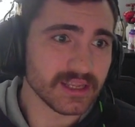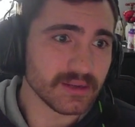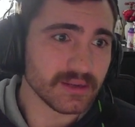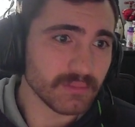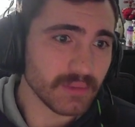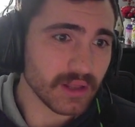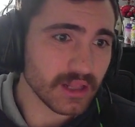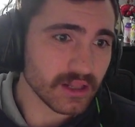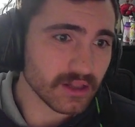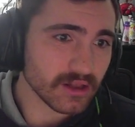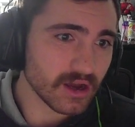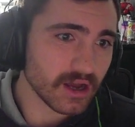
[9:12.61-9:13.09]
And
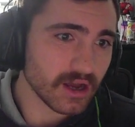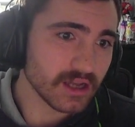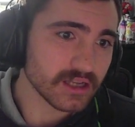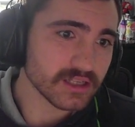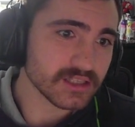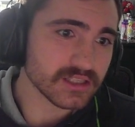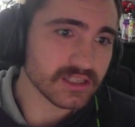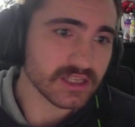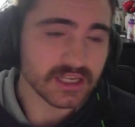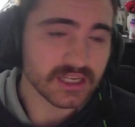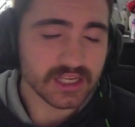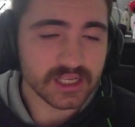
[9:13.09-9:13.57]
Mel
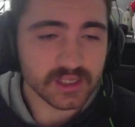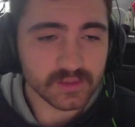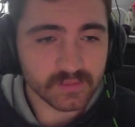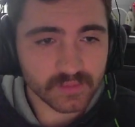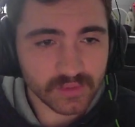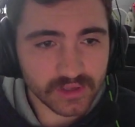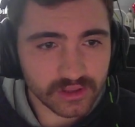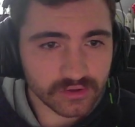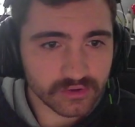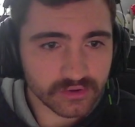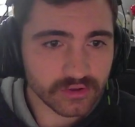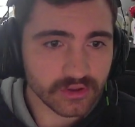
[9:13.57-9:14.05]
Costa, he's
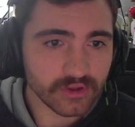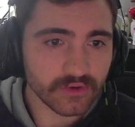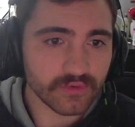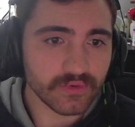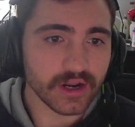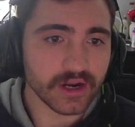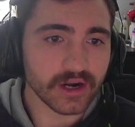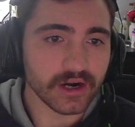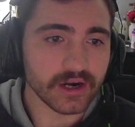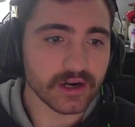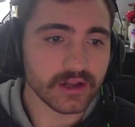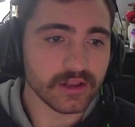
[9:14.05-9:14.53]
been through the
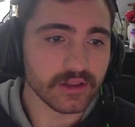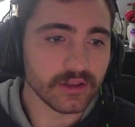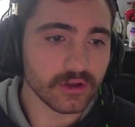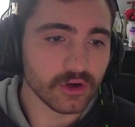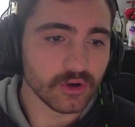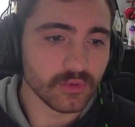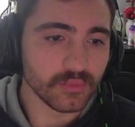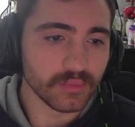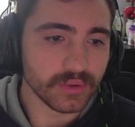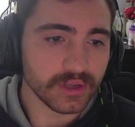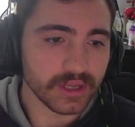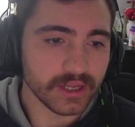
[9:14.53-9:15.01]
ringer a
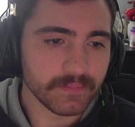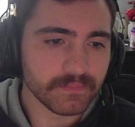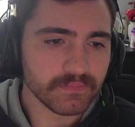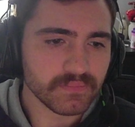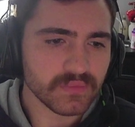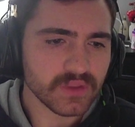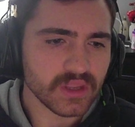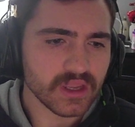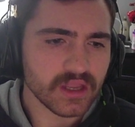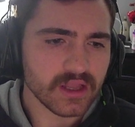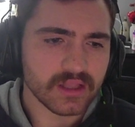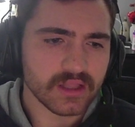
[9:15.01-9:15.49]
little bit,
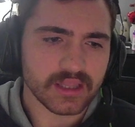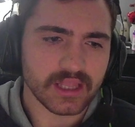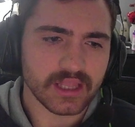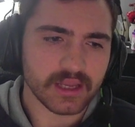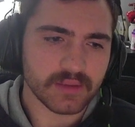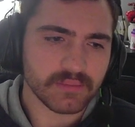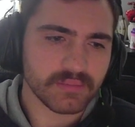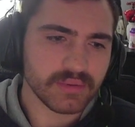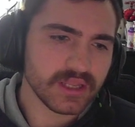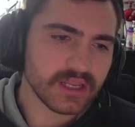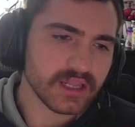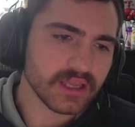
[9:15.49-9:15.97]

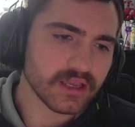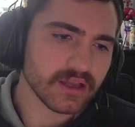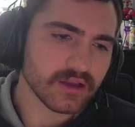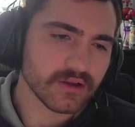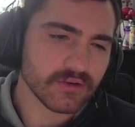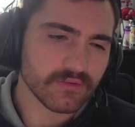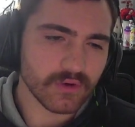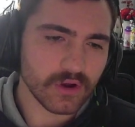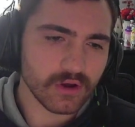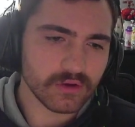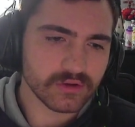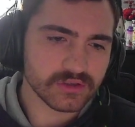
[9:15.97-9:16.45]
like beating
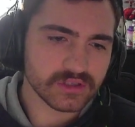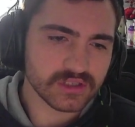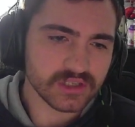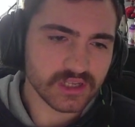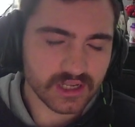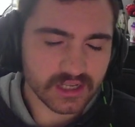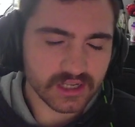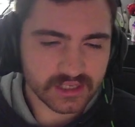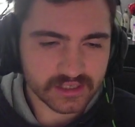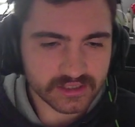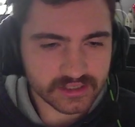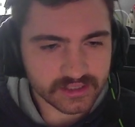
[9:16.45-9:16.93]

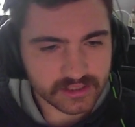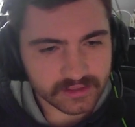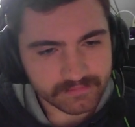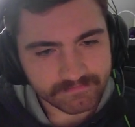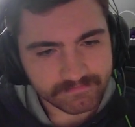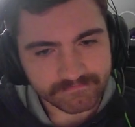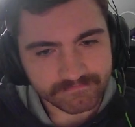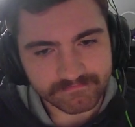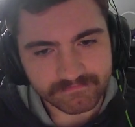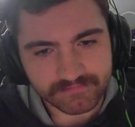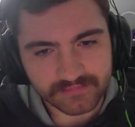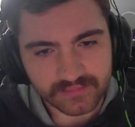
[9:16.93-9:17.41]
Rosas,
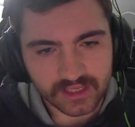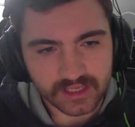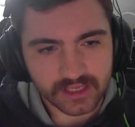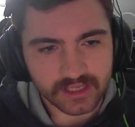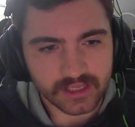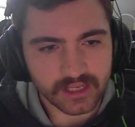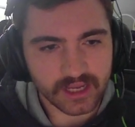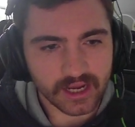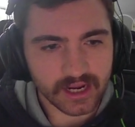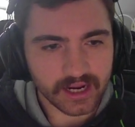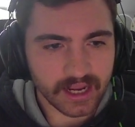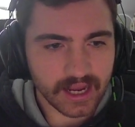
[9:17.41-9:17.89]

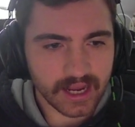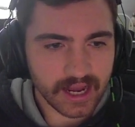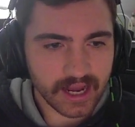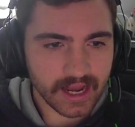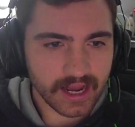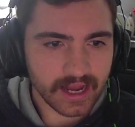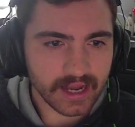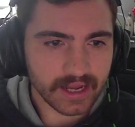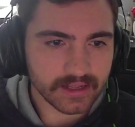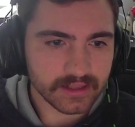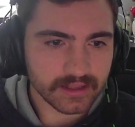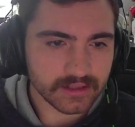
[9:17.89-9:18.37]
young
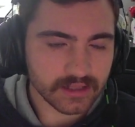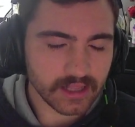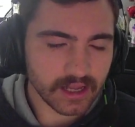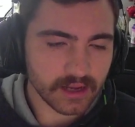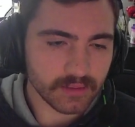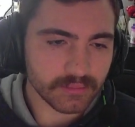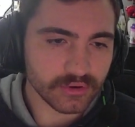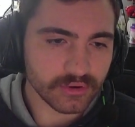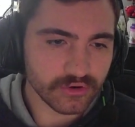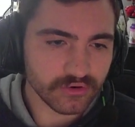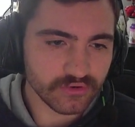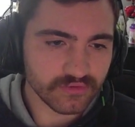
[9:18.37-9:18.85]
guy,
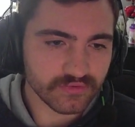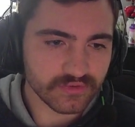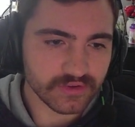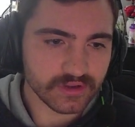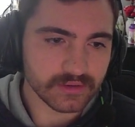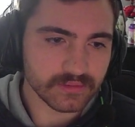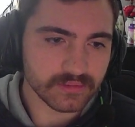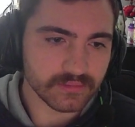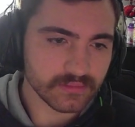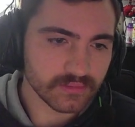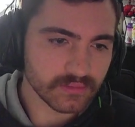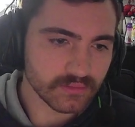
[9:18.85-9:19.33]
not
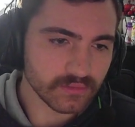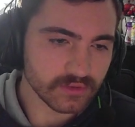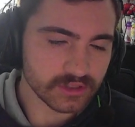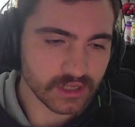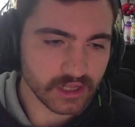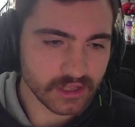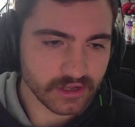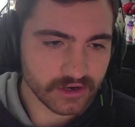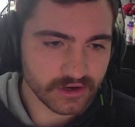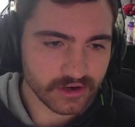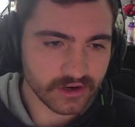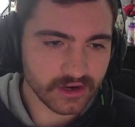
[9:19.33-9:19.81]
proven, was
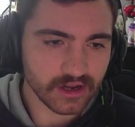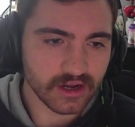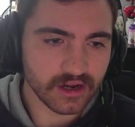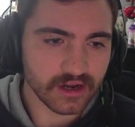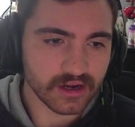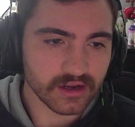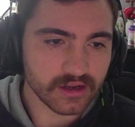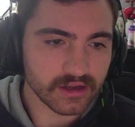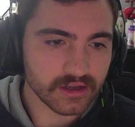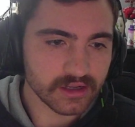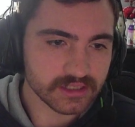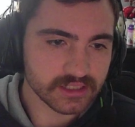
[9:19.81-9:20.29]

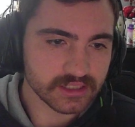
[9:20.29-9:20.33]
underdog.